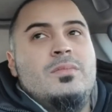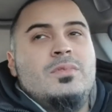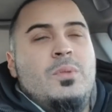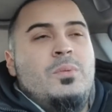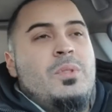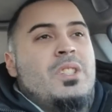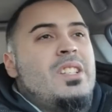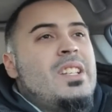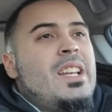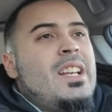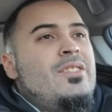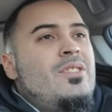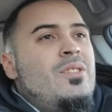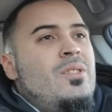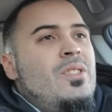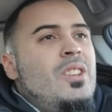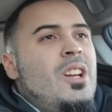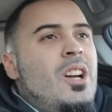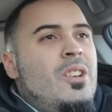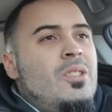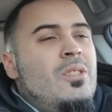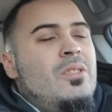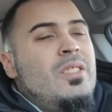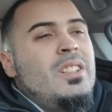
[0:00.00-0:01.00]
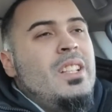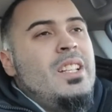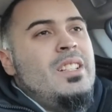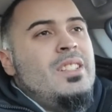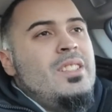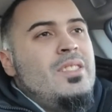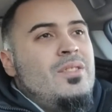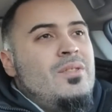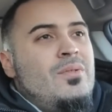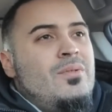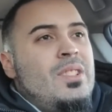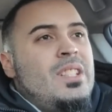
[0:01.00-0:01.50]
Which, as you know,
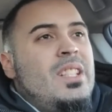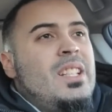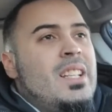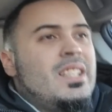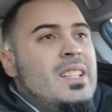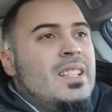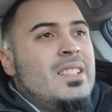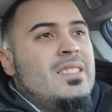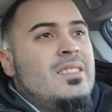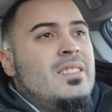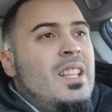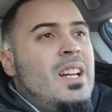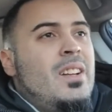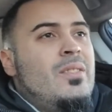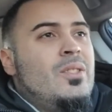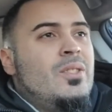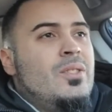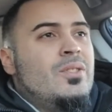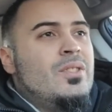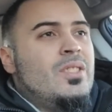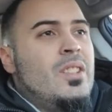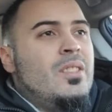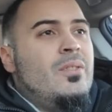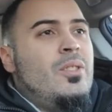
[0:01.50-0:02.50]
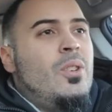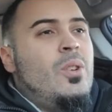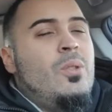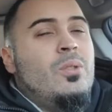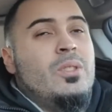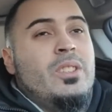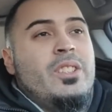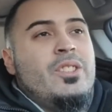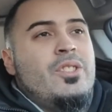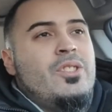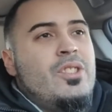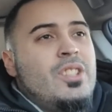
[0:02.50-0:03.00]
is ridiculous levels of
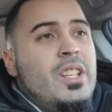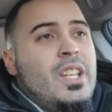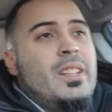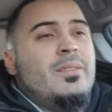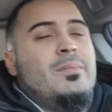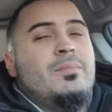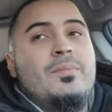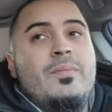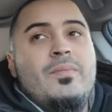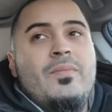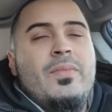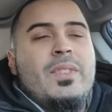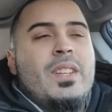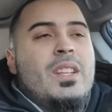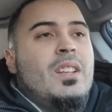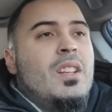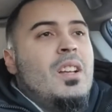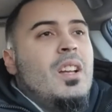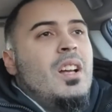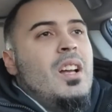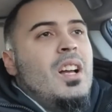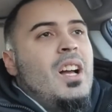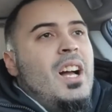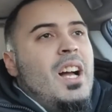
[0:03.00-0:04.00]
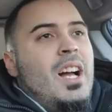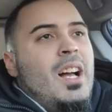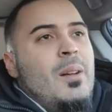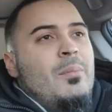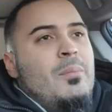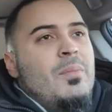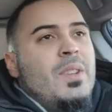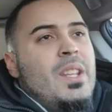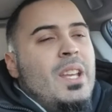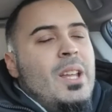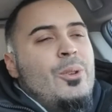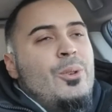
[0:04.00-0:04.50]
holy shit.
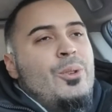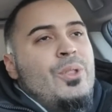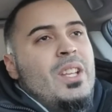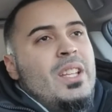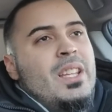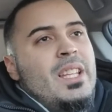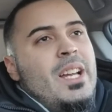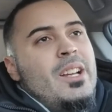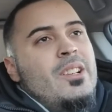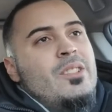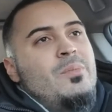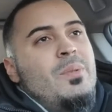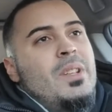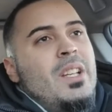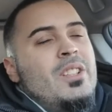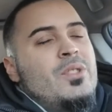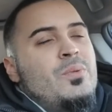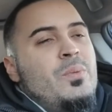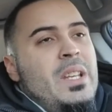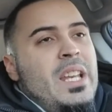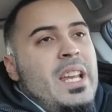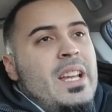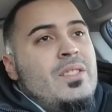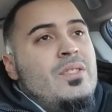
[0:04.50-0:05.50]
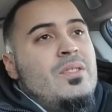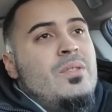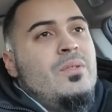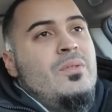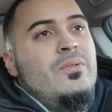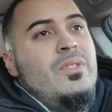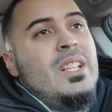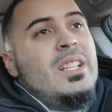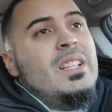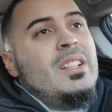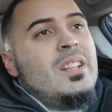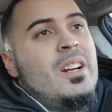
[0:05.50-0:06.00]
The other thing there is, because we get 2
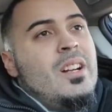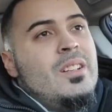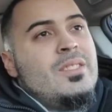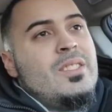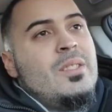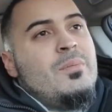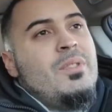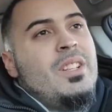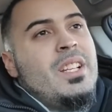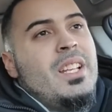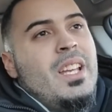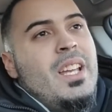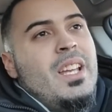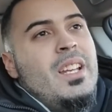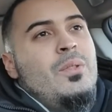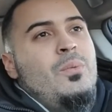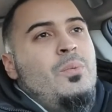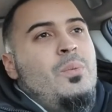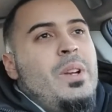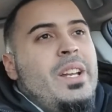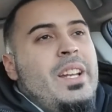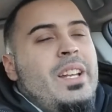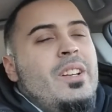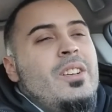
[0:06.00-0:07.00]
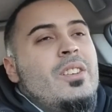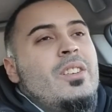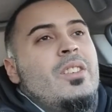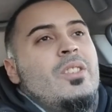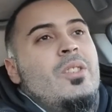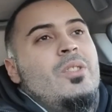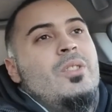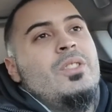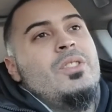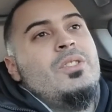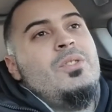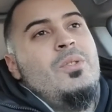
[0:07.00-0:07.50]
villain cards to bring in, we are
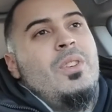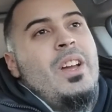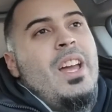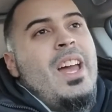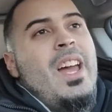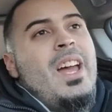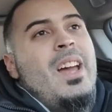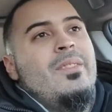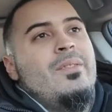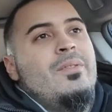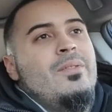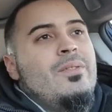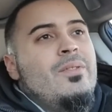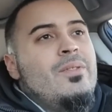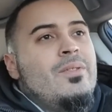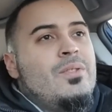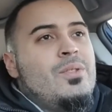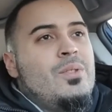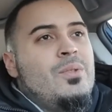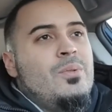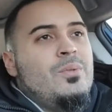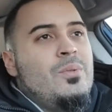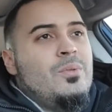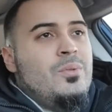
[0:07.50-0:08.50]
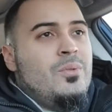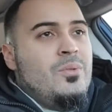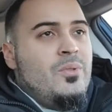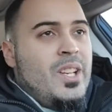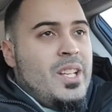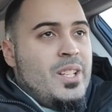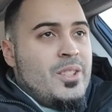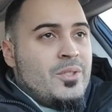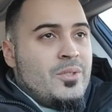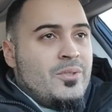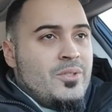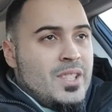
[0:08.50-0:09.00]
going to have 2
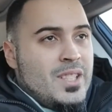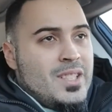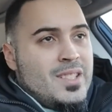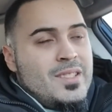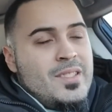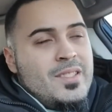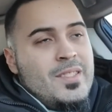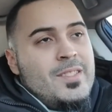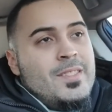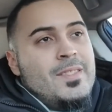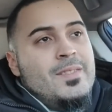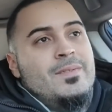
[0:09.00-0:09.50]
Vader's Fists.